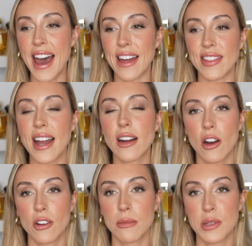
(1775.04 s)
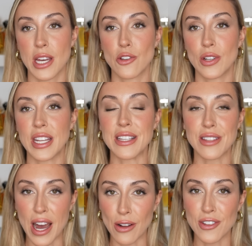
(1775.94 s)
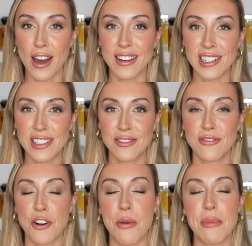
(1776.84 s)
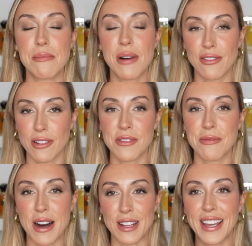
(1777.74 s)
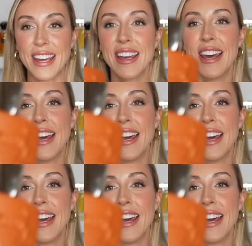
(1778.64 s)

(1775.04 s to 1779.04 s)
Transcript: and that current obsession is Althaïr from Parfums de Marly.